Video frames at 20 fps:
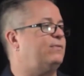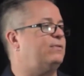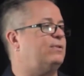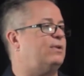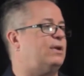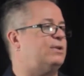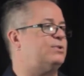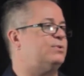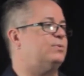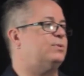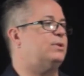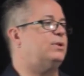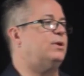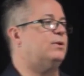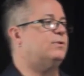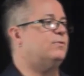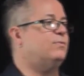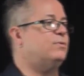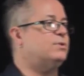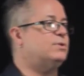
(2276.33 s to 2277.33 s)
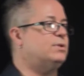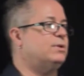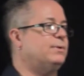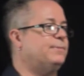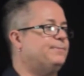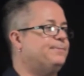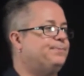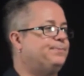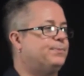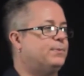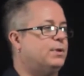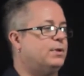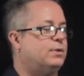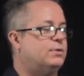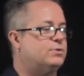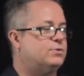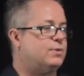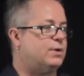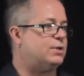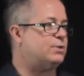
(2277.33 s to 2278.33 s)
and logical deductive reasoning,
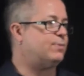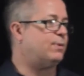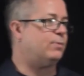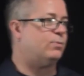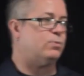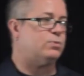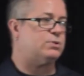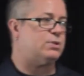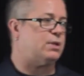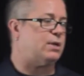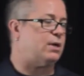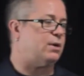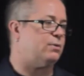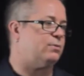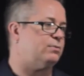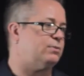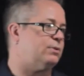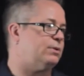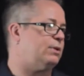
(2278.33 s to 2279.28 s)
and scratch paper was allowed.